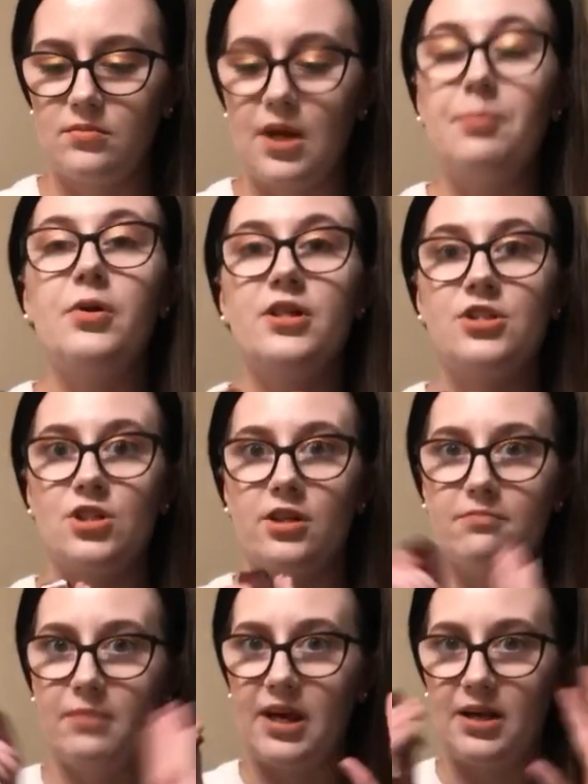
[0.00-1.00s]
I'm pretty sure
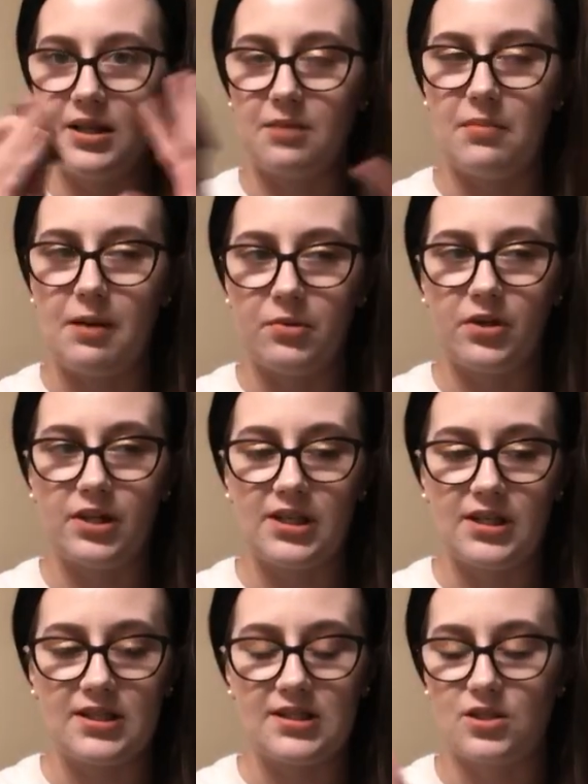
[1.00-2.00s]
if my
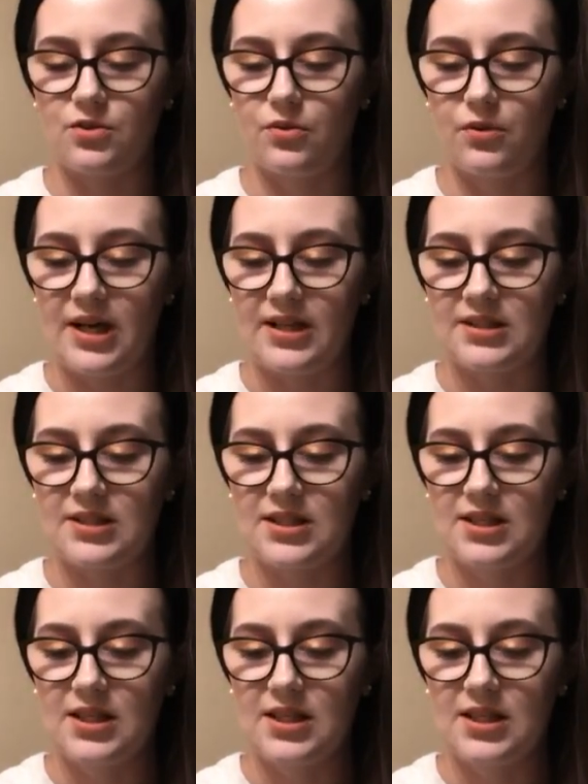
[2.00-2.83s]
memory is correct.